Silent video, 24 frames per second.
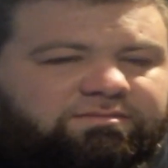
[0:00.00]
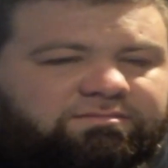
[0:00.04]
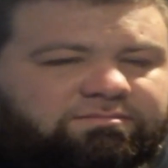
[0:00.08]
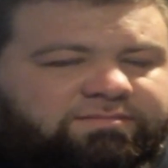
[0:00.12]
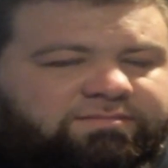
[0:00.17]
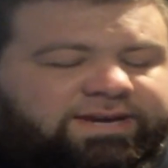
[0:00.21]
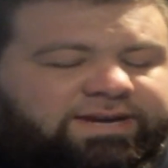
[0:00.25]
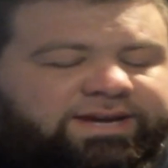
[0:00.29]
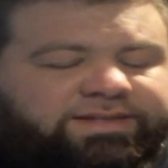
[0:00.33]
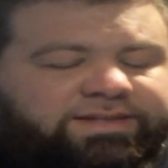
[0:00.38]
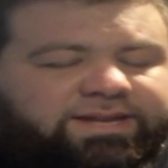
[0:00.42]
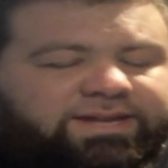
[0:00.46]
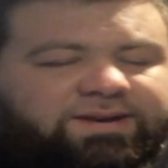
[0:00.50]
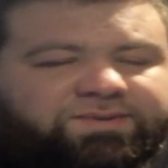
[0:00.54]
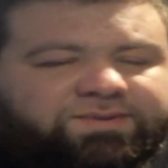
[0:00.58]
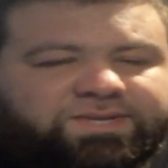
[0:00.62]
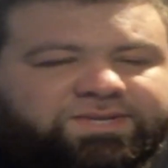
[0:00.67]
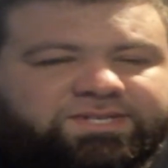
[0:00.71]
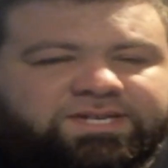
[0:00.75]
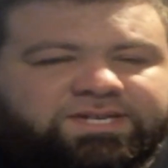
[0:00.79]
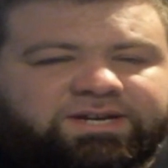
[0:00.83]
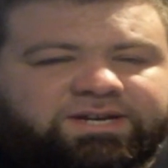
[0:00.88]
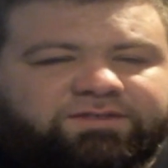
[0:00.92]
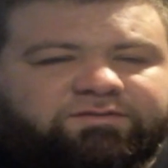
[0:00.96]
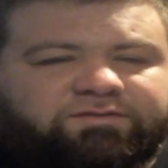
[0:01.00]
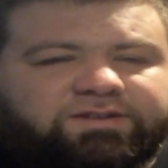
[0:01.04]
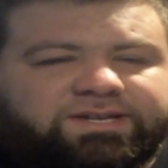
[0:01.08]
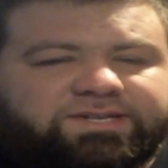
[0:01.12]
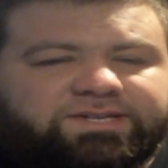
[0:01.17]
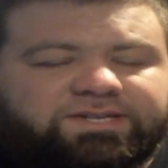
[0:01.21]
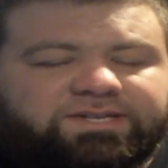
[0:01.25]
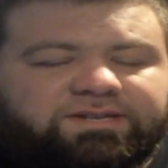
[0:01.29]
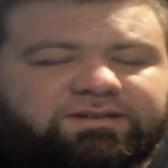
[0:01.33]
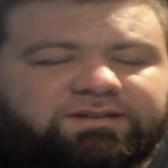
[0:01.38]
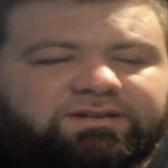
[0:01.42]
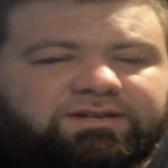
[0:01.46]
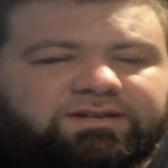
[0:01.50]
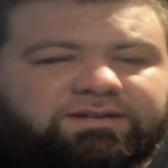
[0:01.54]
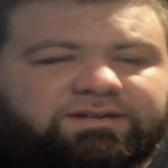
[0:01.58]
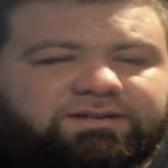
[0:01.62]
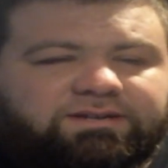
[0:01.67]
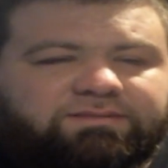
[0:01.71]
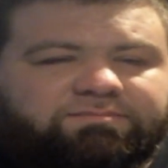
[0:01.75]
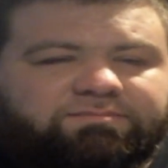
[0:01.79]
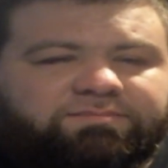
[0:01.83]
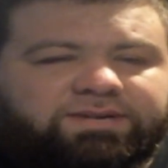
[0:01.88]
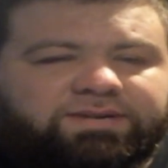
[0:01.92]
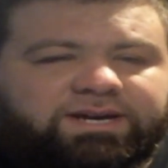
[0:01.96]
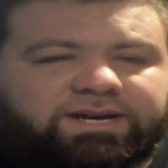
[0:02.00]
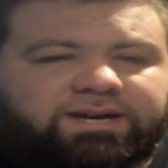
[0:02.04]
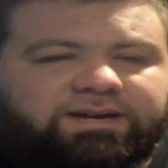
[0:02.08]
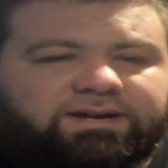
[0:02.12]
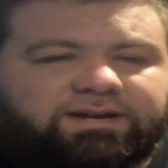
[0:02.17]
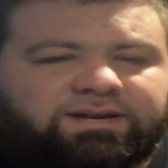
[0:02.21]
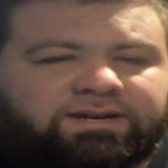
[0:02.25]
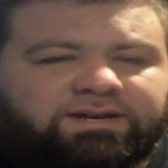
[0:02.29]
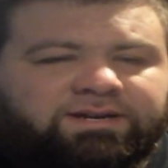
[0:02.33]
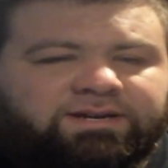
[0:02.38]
Man, that was a tough listen, but